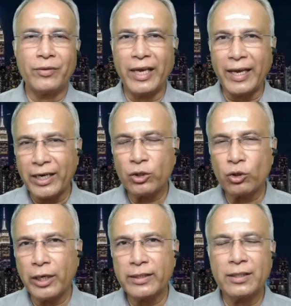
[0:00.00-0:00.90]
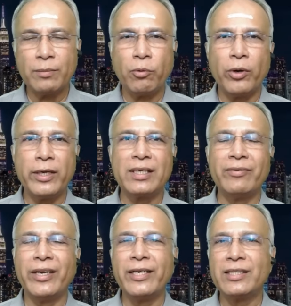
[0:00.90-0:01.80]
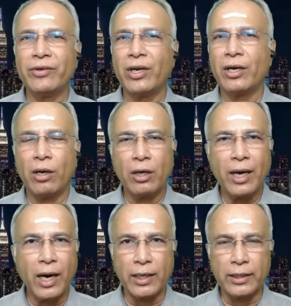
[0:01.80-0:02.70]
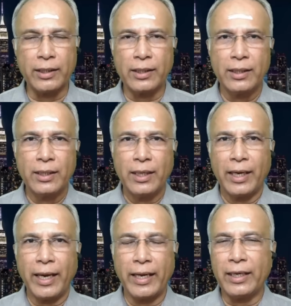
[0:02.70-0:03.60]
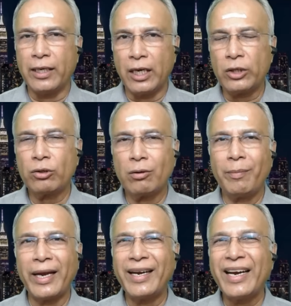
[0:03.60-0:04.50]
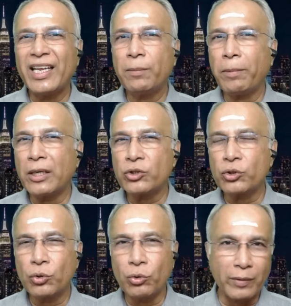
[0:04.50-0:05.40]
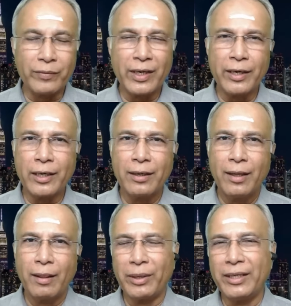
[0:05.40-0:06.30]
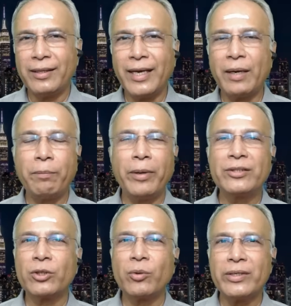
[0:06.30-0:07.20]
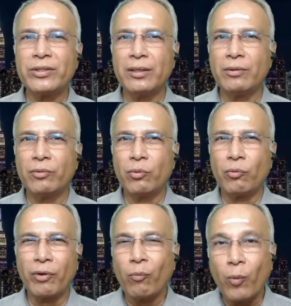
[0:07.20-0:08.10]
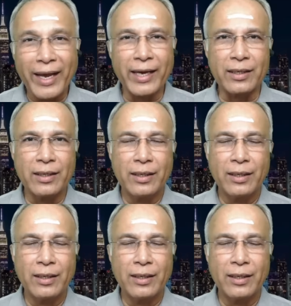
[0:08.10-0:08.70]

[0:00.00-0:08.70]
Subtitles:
the electronics in Boeing 787 are not hardened, and an electromagnetic pulse could have done it. But then that begs the question, from where?